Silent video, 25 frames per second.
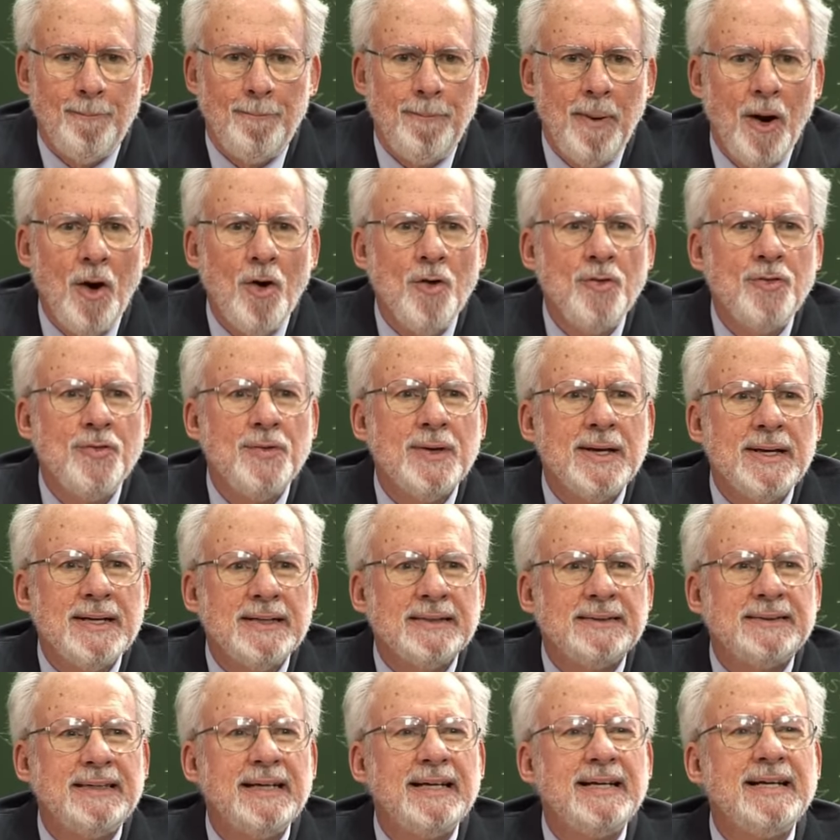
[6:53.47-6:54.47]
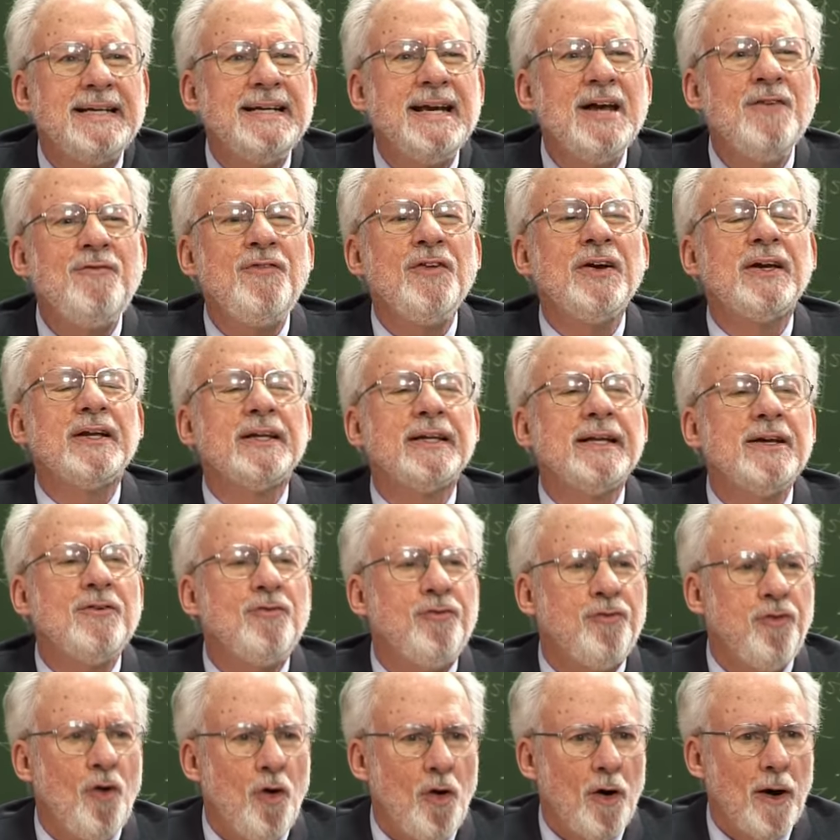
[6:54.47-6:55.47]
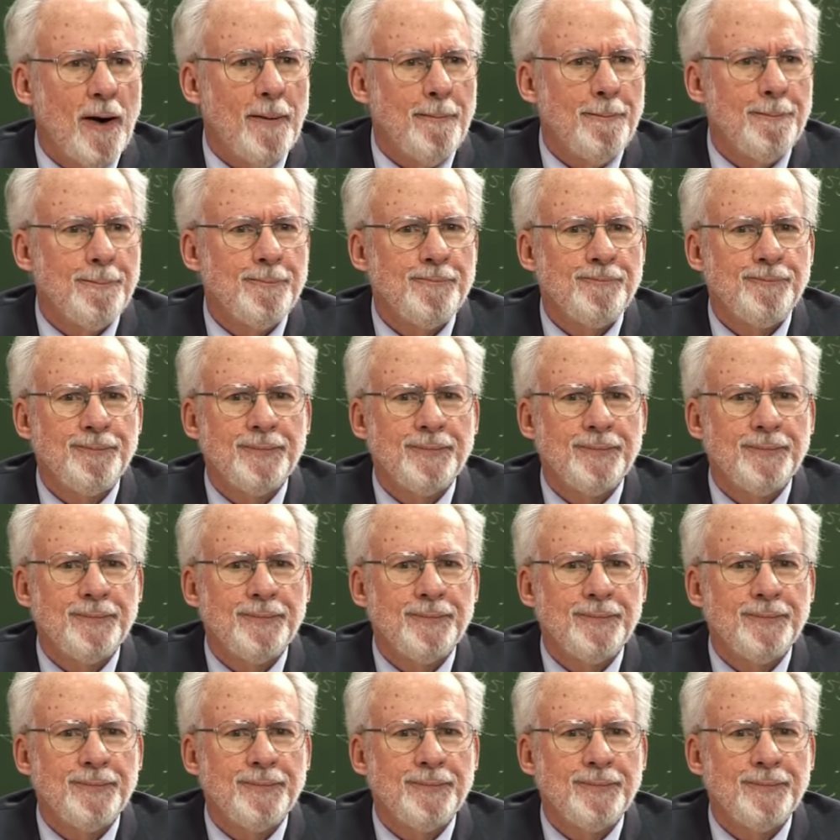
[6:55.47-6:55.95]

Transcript: both significantly form